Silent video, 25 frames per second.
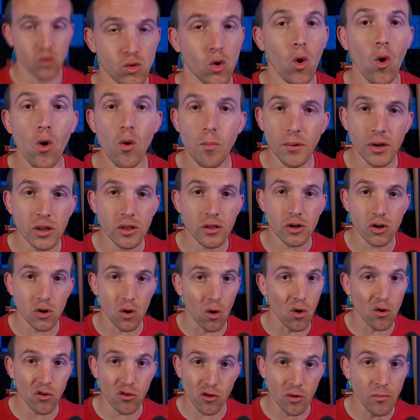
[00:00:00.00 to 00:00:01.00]
opened the
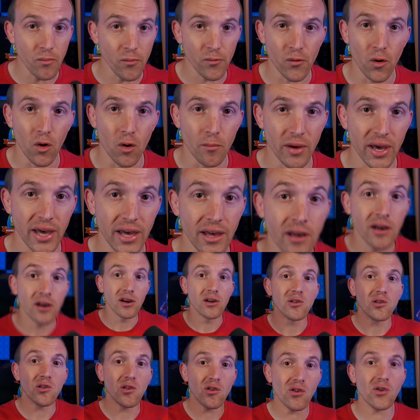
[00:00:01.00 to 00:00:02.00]
doors up for me
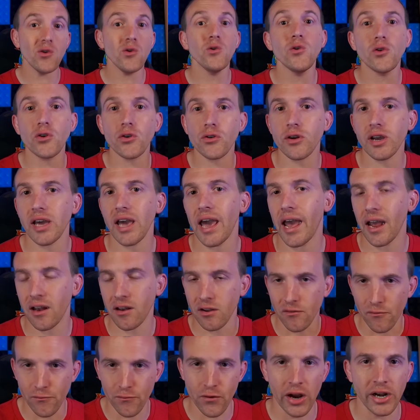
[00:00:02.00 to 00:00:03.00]
to create
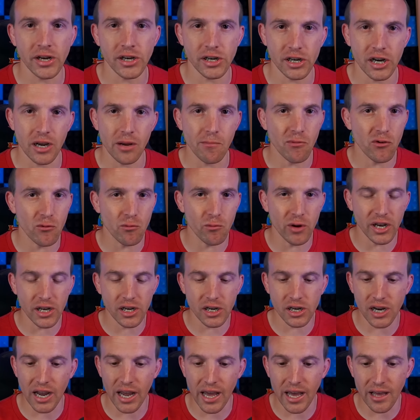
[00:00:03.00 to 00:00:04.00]
friendships,
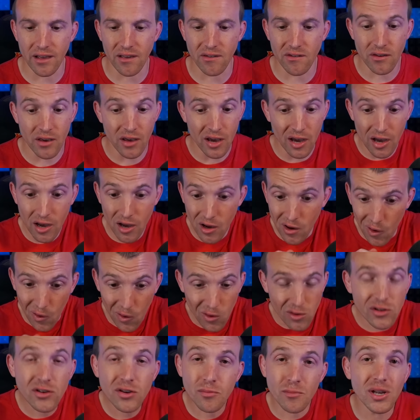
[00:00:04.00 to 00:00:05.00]
which is
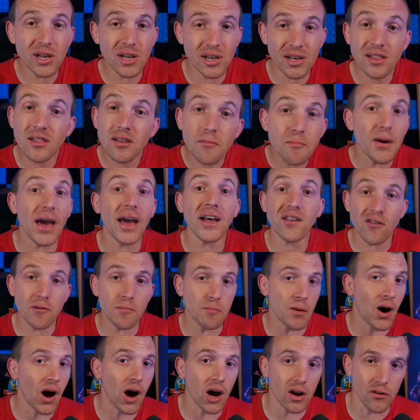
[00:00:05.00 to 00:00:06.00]
ultimately the best
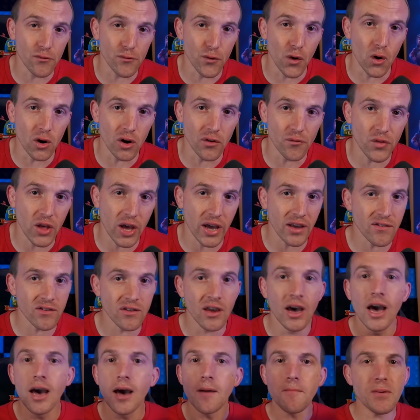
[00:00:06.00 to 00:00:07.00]
part of all of this
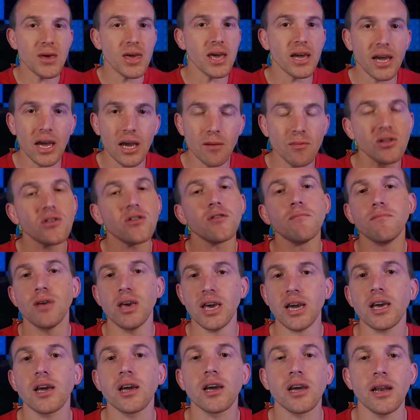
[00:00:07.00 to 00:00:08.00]
being able to
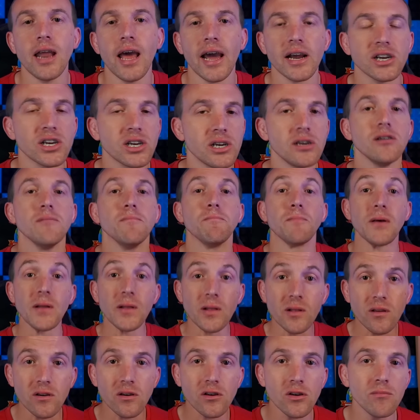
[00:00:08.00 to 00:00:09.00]
make a connection and
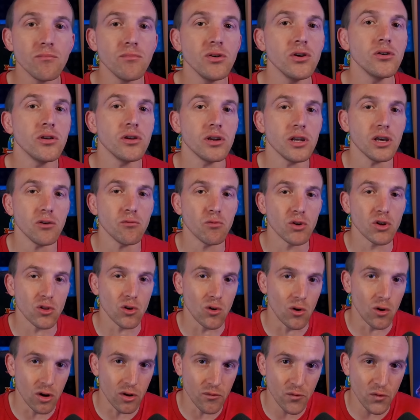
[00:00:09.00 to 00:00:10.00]
build a community with
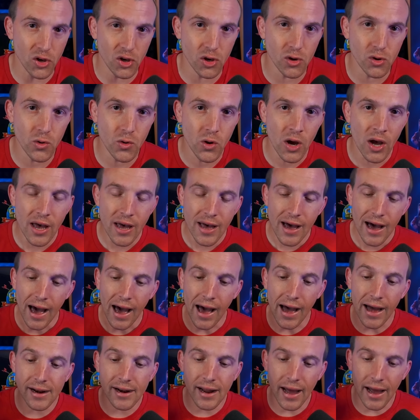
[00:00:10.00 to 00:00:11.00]
all of you.
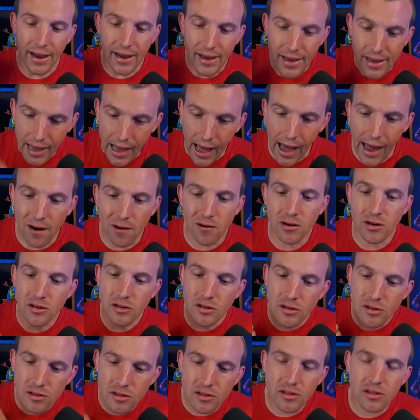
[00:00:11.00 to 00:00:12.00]
And I cannot
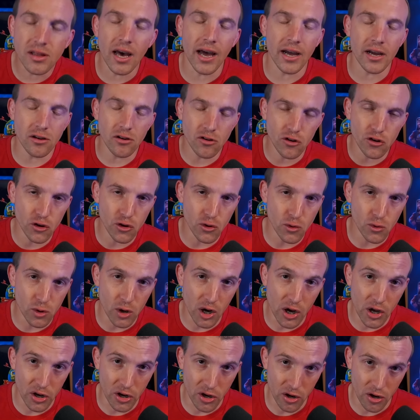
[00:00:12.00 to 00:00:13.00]
thank you
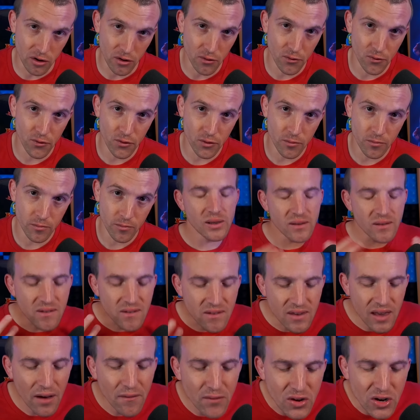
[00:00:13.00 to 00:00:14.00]
enough.
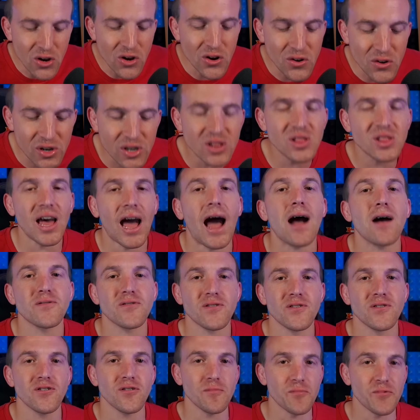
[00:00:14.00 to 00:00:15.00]

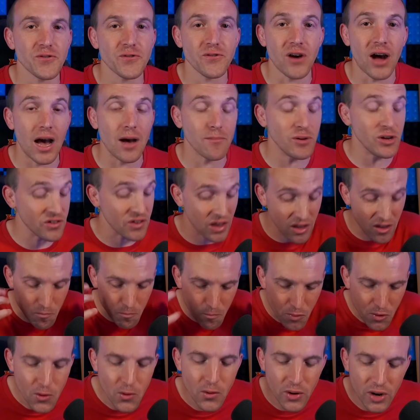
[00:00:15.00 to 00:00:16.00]
700,000 subscribers is
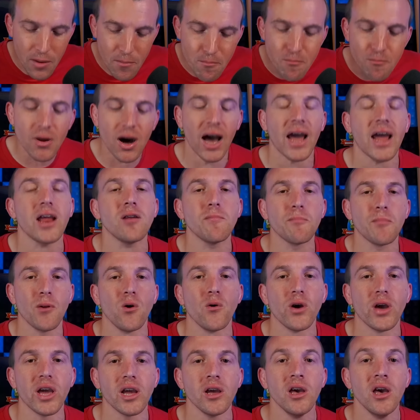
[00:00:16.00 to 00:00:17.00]
purely
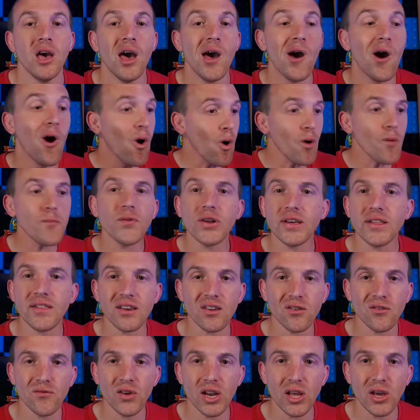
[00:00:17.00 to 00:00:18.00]
mind-blowing. Hopefully
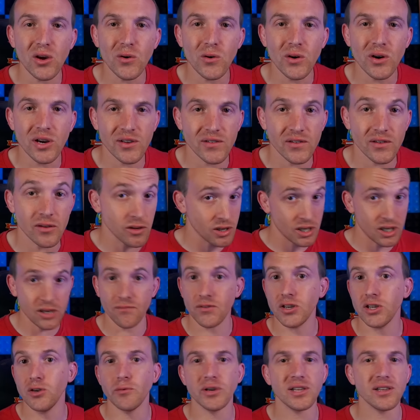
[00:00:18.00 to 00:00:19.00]
this video has
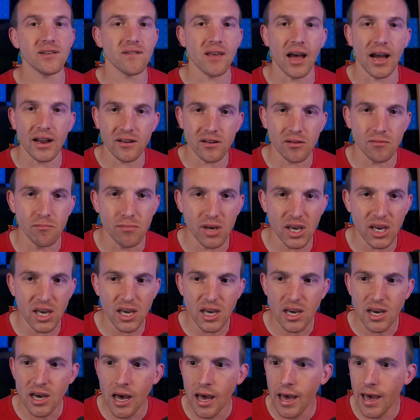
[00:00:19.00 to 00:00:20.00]
given you insight to
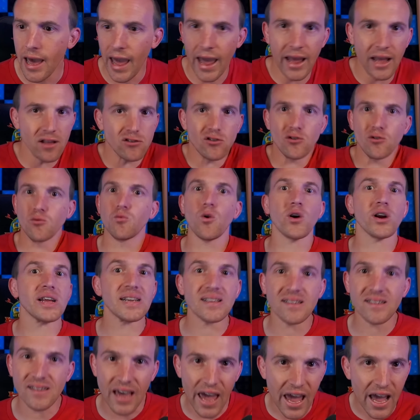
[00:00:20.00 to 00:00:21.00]
me, into what
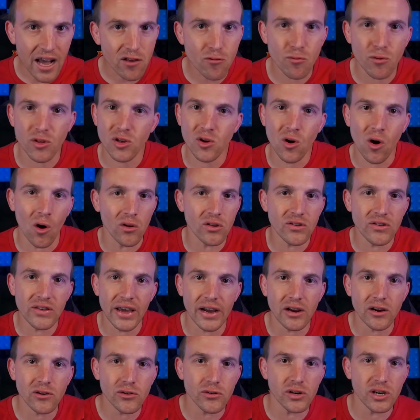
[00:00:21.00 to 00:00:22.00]
it takes with
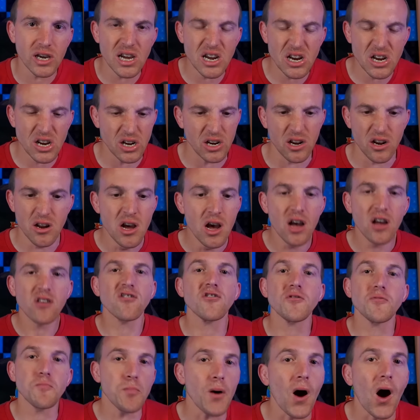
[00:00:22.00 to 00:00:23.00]
content creation and
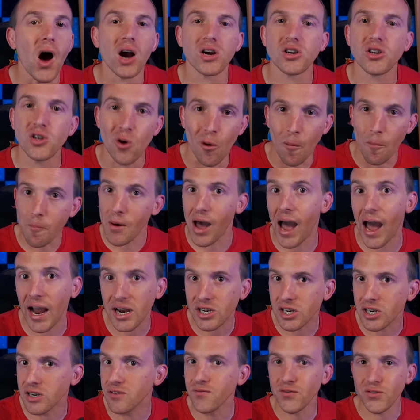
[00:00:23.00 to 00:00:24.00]
sparked your
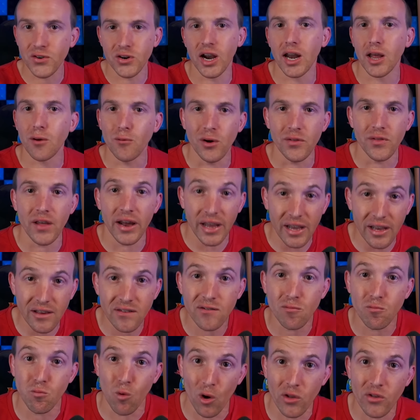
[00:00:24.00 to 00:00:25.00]
passion for anyone that
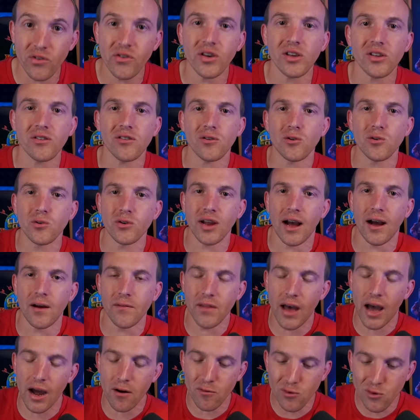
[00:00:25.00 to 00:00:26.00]
is wanting to go down
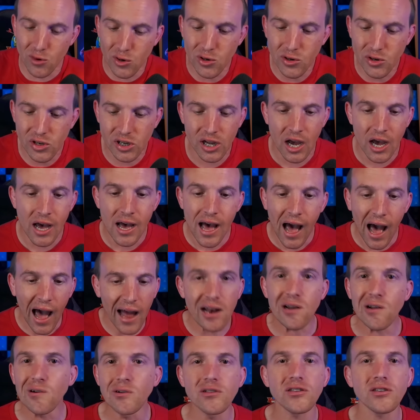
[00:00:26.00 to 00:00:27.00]
that route,
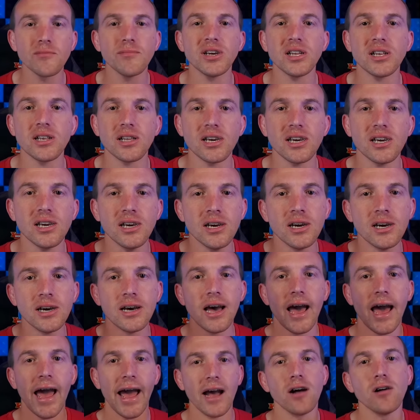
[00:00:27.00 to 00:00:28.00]
and ultimately
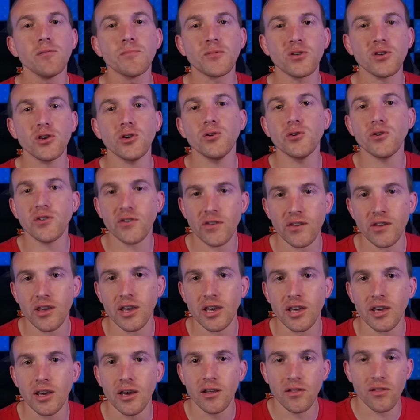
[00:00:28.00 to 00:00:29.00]
helped you
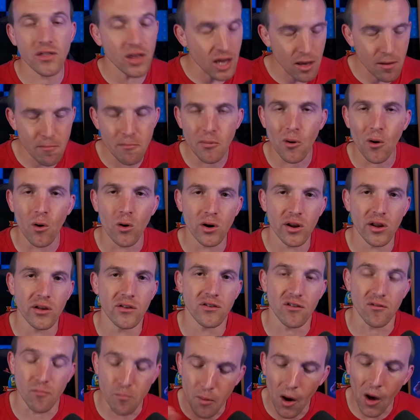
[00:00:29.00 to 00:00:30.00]
see the
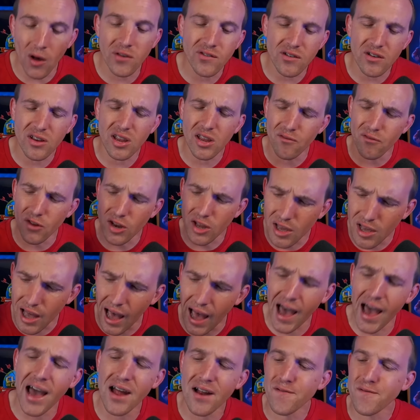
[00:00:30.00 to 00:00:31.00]
importance of positivity
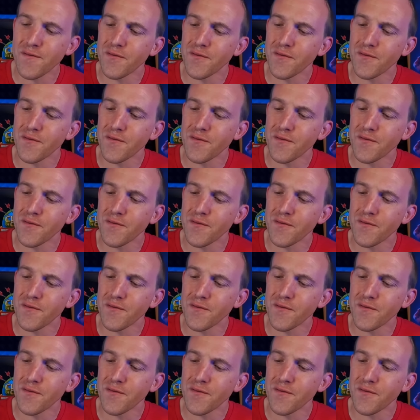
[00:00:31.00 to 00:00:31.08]
and